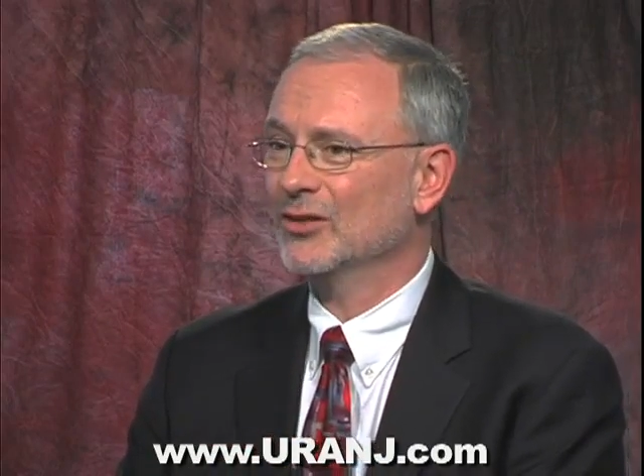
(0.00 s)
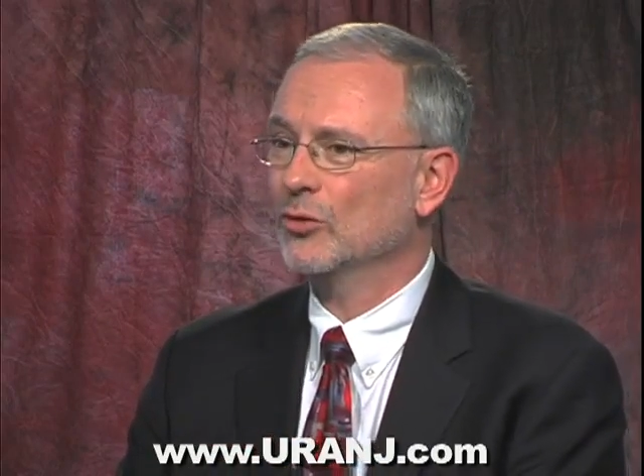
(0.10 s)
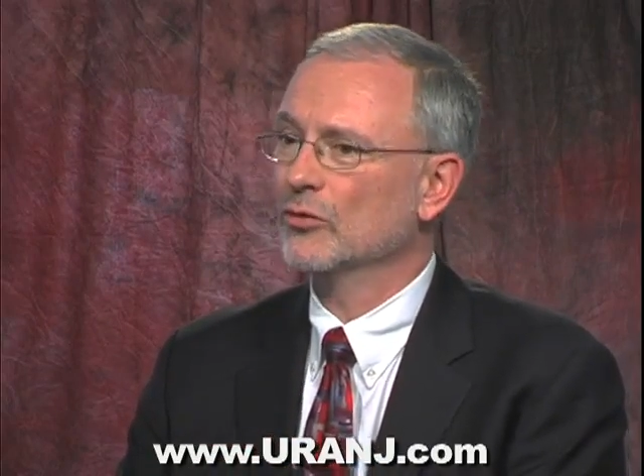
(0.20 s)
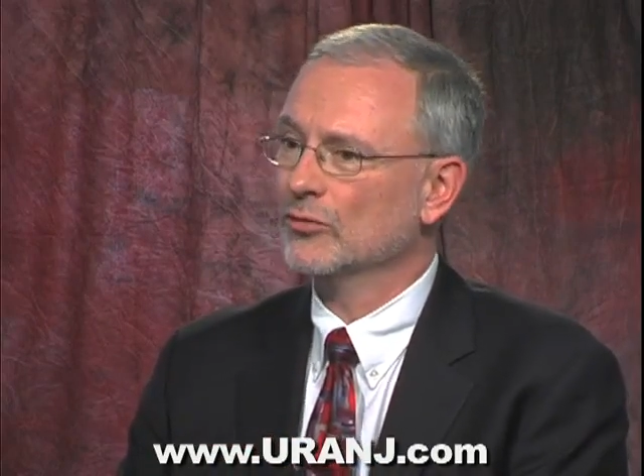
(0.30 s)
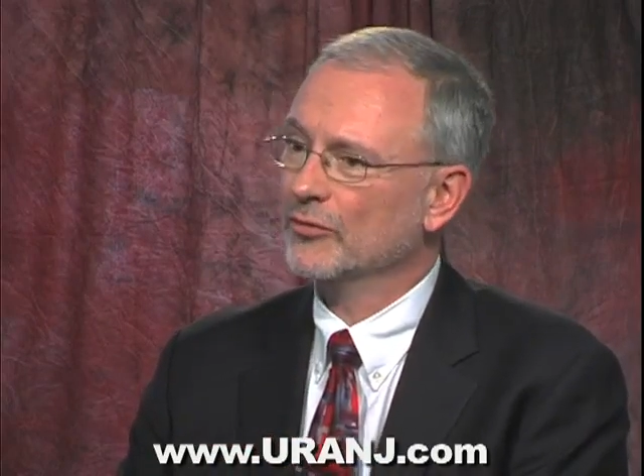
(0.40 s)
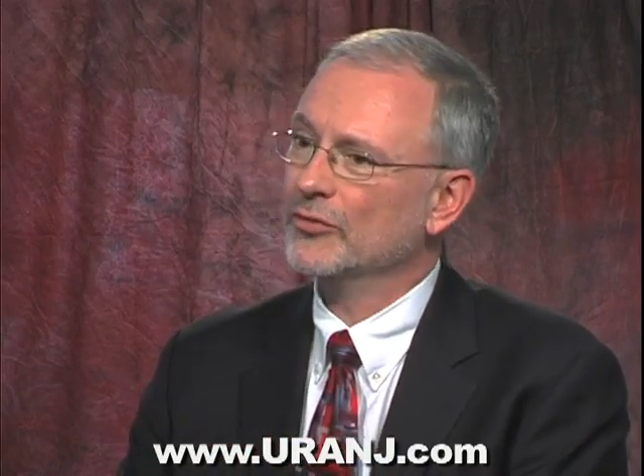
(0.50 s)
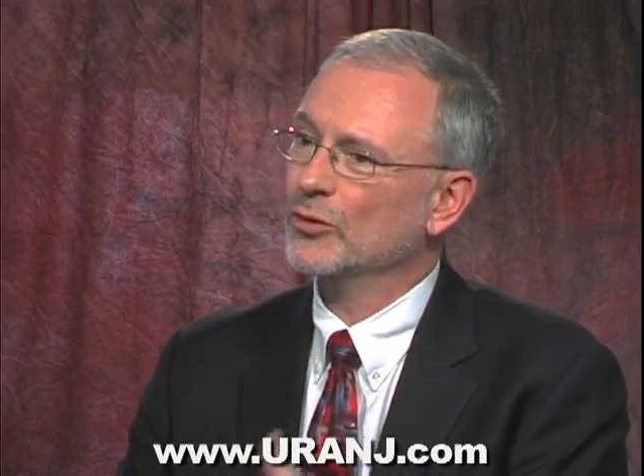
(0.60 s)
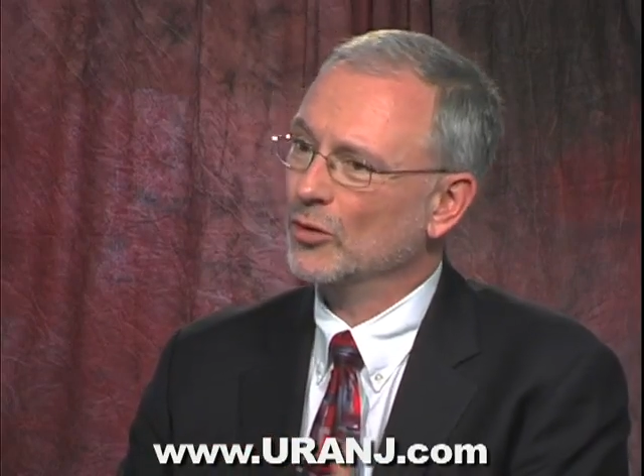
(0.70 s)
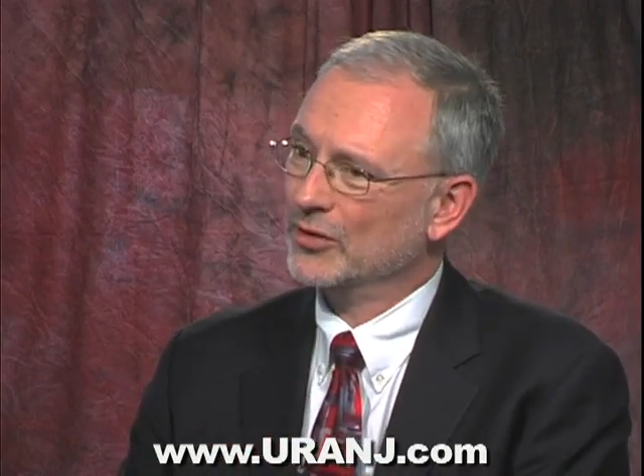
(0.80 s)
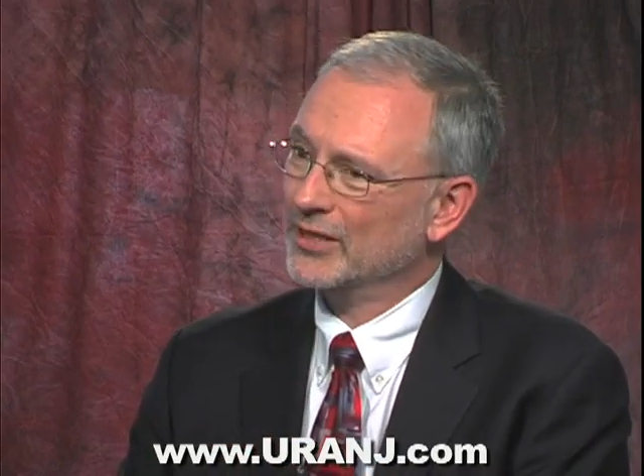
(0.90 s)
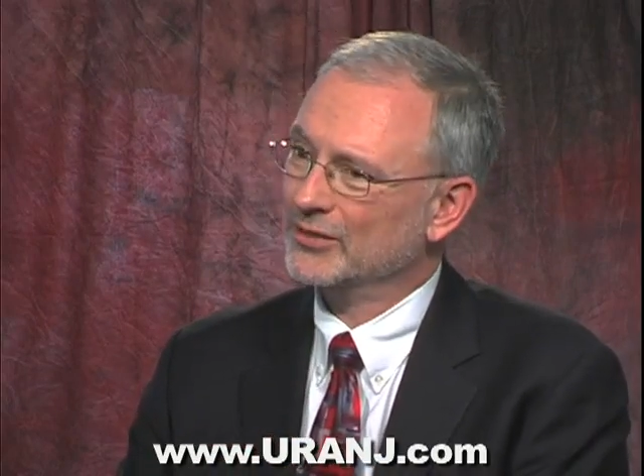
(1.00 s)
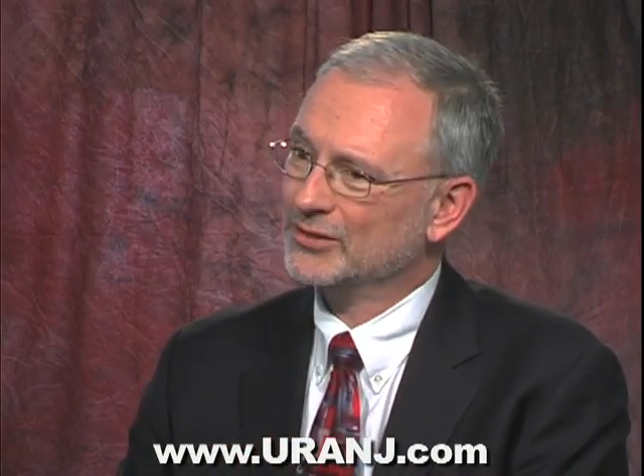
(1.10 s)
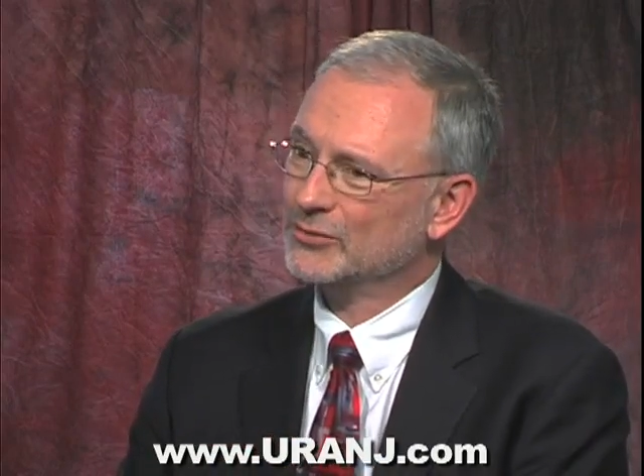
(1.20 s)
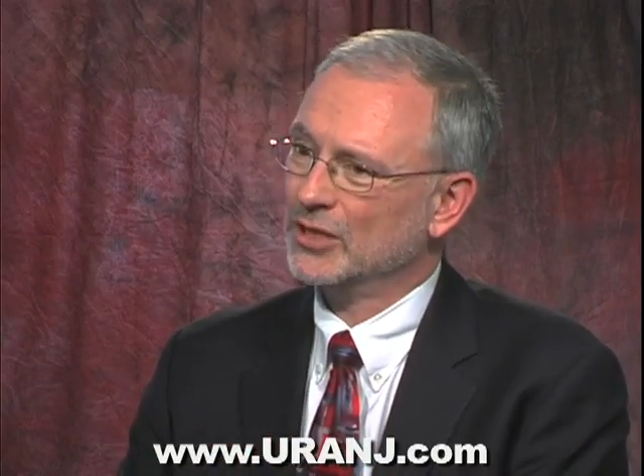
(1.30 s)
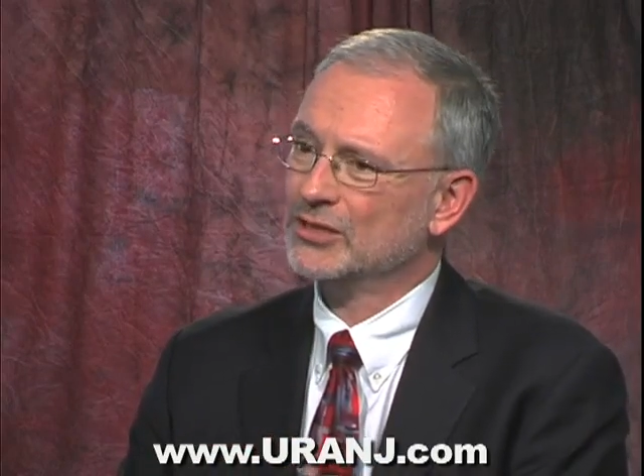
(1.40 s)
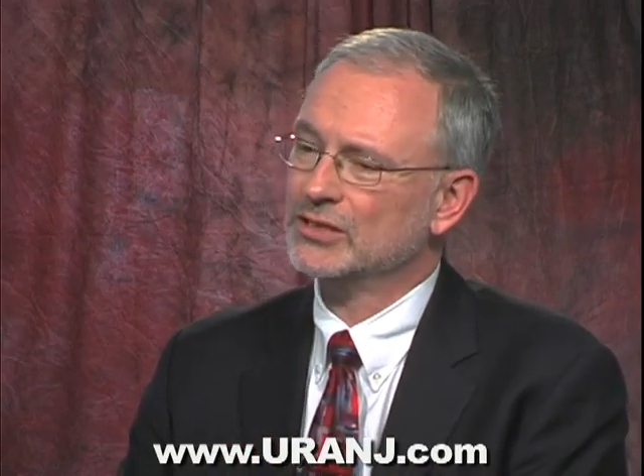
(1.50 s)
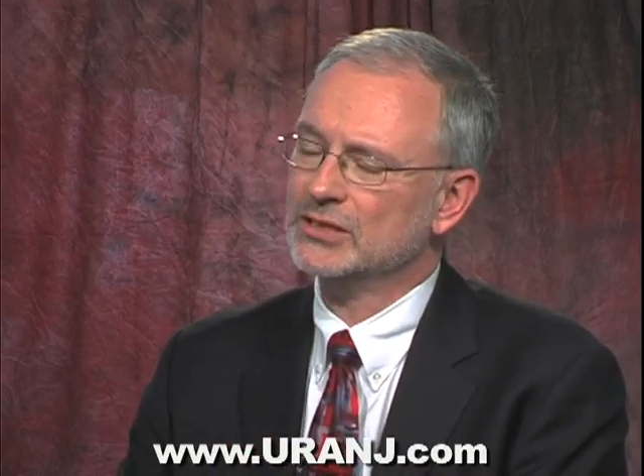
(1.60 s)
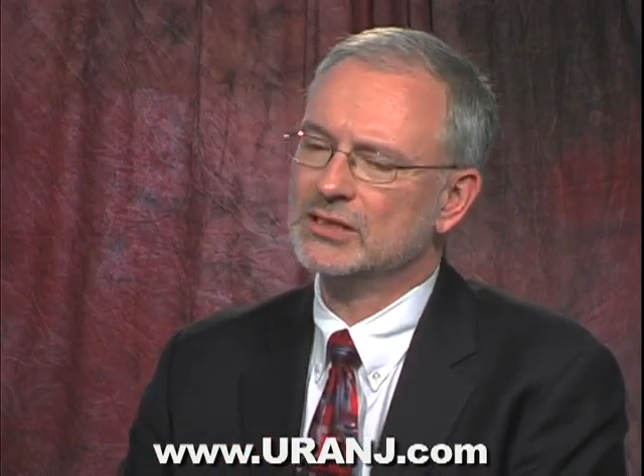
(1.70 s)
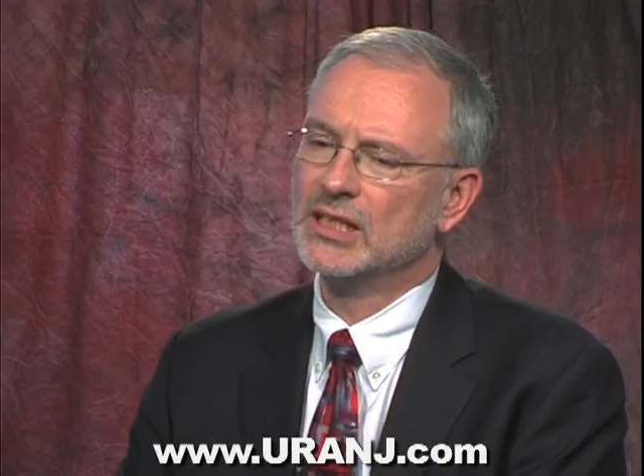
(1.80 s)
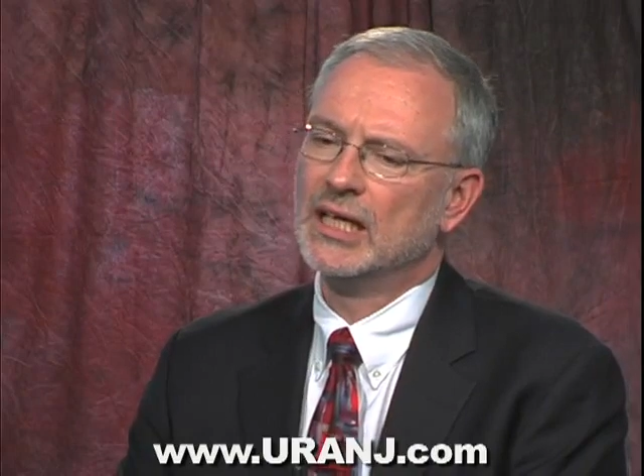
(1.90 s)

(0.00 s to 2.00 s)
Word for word: who will review all their instructions.